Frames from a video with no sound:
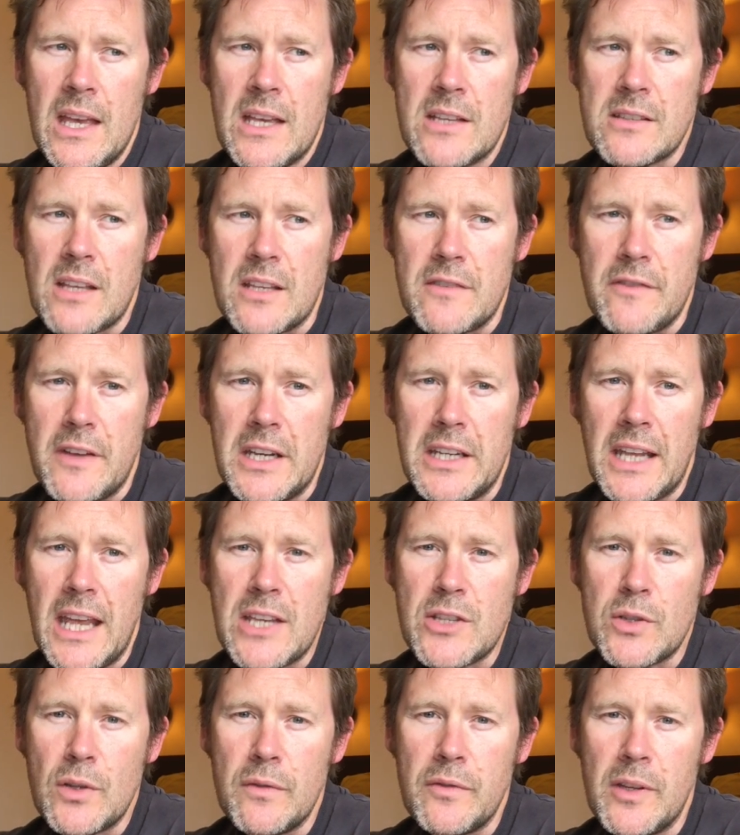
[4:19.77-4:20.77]
So that's very
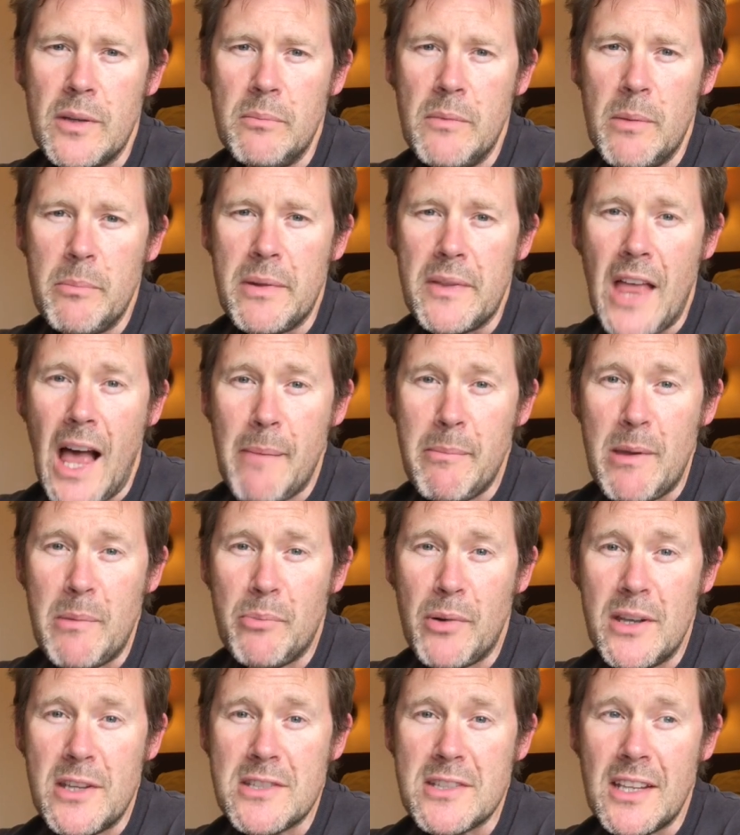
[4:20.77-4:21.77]
nice of them, but that'll be
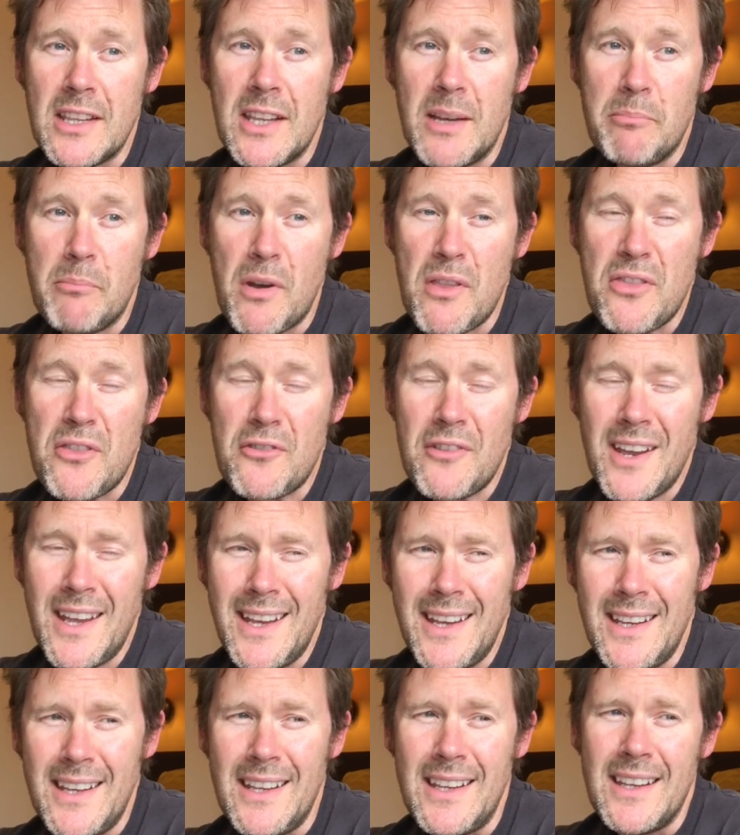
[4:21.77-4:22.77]
Princeton number
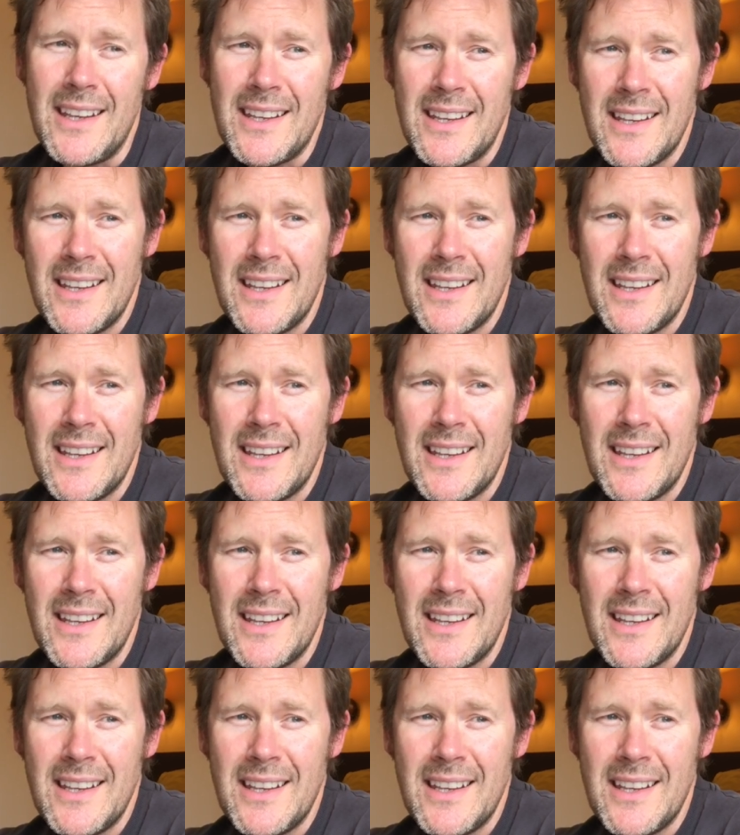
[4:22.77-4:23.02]
3.